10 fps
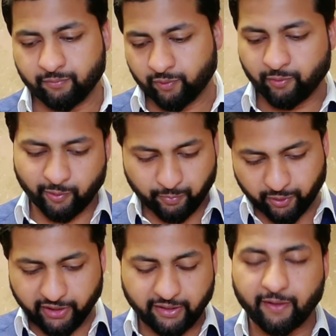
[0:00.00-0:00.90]
we will
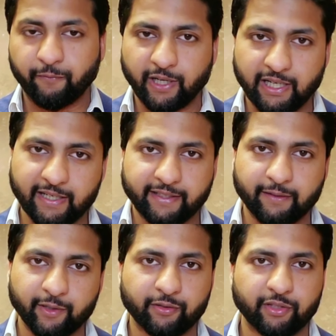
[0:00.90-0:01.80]
put it in a file and
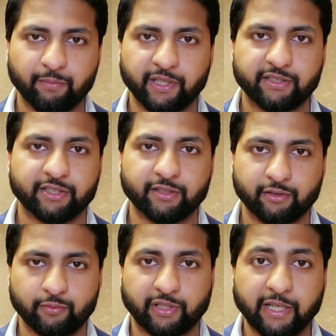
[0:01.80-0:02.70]
give it to the patient
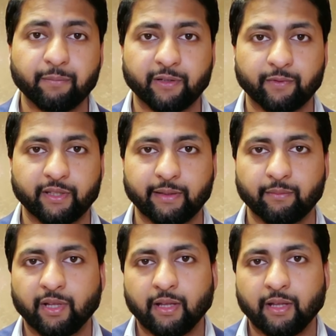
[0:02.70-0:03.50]
to keep it with them.